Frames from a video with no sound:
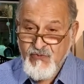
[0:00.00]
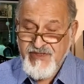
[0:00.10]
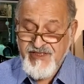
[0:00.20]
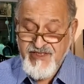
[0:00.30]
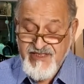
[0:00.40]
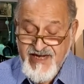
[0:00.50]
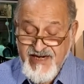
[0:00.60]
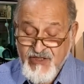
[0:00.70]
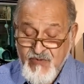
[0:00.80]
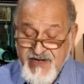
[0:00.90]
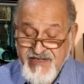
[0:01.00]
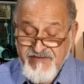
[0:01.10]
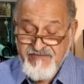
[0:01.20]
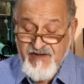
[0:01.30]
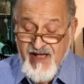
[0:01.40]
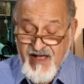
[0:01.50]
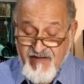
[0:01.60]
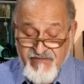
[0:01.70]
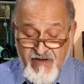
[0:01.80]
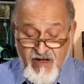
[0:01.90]
which is day
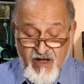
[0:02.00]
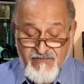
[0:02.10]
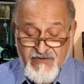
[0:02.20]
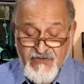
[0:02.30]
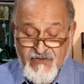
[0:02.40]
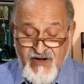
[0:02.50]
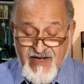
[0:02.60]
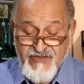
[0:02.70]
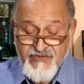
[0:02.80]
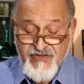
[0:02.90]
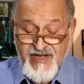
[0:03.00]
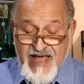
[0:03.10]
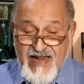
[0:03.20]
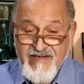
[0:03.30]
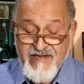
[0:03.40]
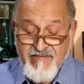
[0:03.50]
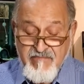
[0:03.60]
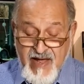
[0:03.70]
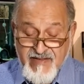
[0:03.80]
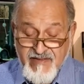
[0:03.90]
25 of the Zoroastrian calendar
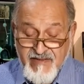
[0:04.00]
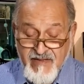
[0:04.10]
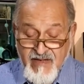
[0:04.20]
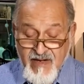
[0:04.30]
month,